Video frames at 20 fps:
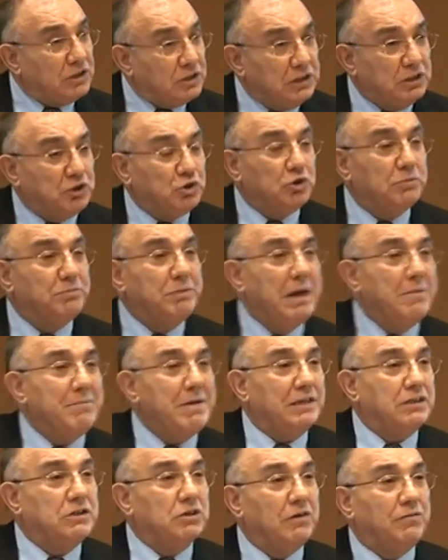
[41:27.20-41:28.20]
should be a
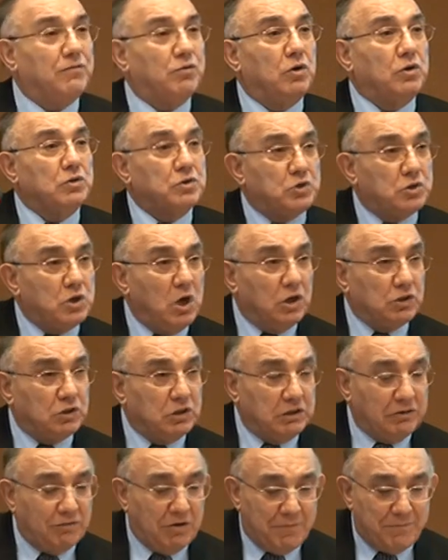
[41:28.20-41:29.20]
matter of concern to
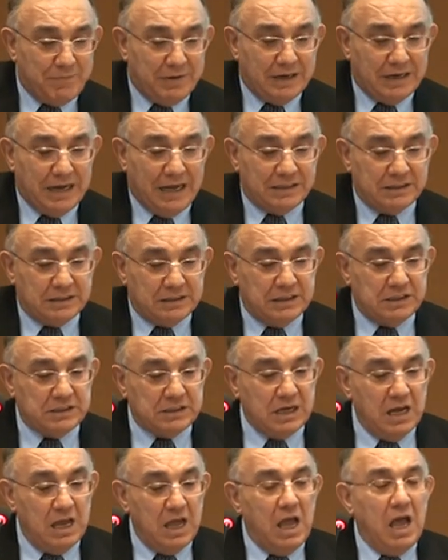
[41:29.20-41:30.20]
the European countries,
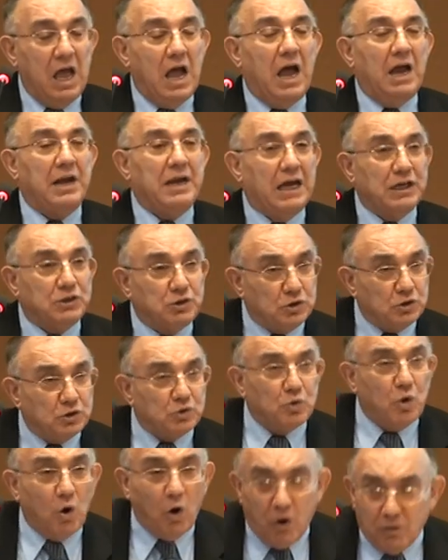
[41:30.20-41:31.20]
and that
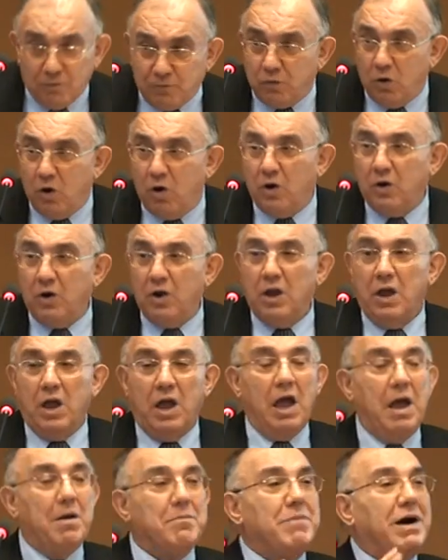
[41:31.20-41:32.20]
should call for
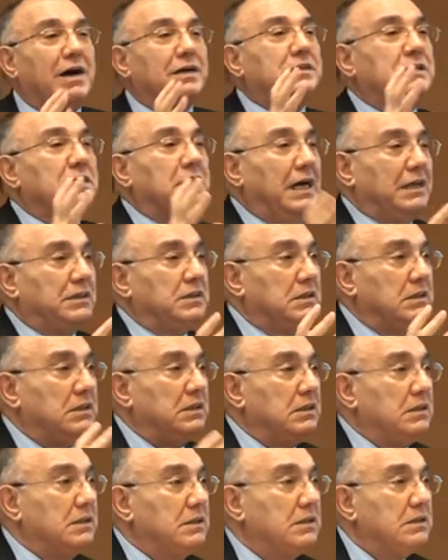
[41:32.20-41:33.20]
a
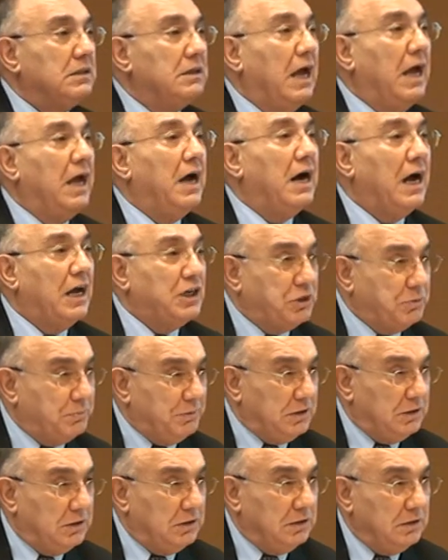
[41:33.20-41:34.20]
multilateral
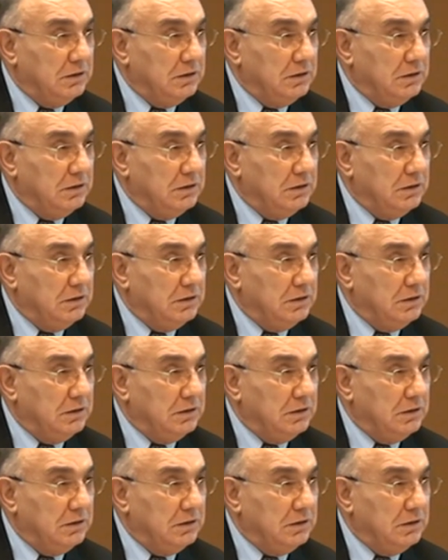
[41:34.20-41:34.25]
arrangement.